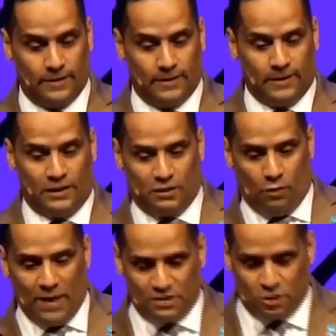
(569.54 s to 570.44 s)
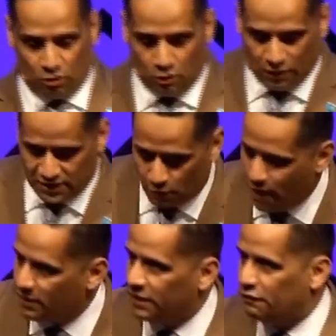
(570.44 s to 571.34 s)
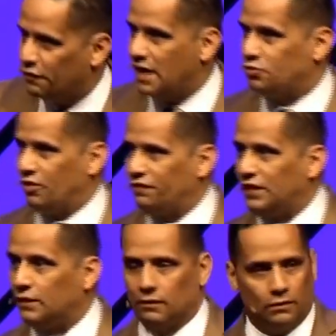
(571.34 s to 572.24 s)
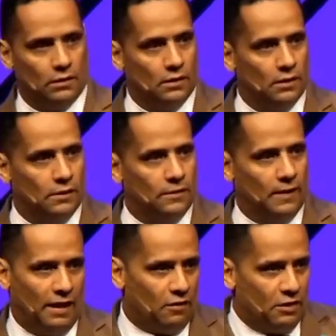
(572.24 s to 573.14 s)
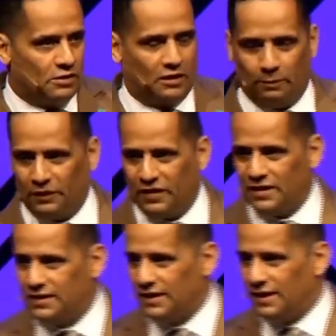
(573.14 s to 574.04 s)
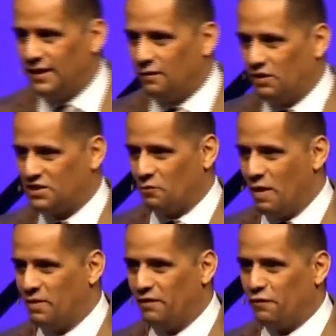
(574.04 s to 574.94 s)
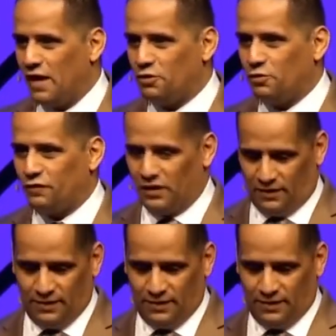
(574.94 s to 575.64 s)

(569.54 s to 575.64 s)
You say, Well, Pastor Choco, what's the remedy for not drifting? I don't know. Here's a couple of things. What's the remedy for not drifting?